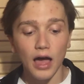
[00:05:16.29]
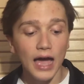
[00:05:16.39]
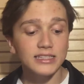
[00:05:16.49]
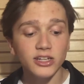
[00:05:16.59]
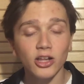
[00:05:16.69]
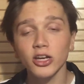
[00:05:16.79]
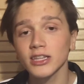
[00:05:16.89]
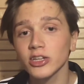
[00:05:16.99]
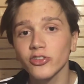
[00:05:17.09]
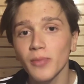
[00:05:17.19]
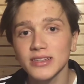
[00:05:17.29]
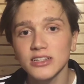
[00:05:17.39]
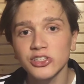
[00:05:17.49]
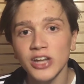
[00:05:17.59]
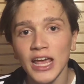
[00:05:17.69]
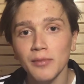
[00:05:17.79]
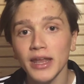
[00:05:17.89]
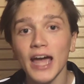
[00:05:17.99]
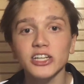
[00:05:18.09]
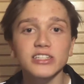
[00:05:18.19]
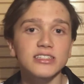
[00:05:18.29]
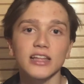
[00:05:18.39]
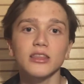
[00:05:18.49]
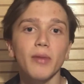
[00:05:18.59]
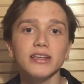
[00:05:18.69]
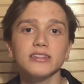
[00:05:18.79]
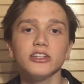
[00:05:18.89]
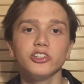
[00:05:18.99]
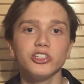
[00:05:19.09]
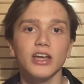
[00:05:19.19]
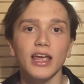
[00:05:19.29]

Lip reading: I did not look at the group message name and I just sent the message.